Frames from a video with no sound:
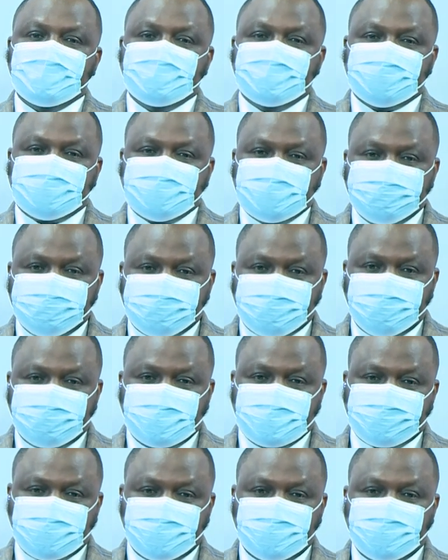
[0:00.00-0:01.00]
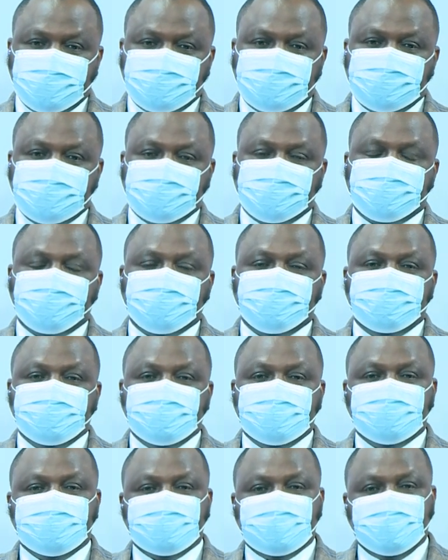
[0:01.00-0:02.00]
the symptomatology could
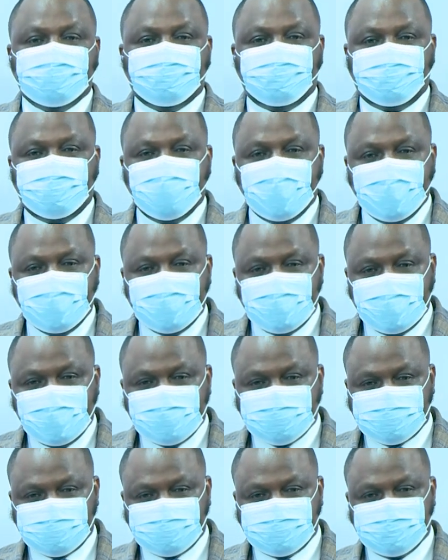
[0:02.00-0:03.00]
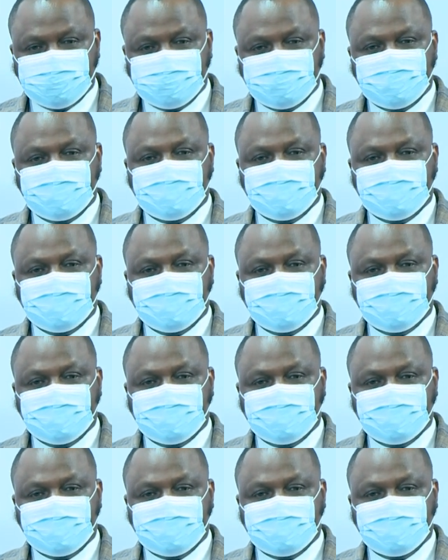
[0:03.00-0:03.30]
be a painless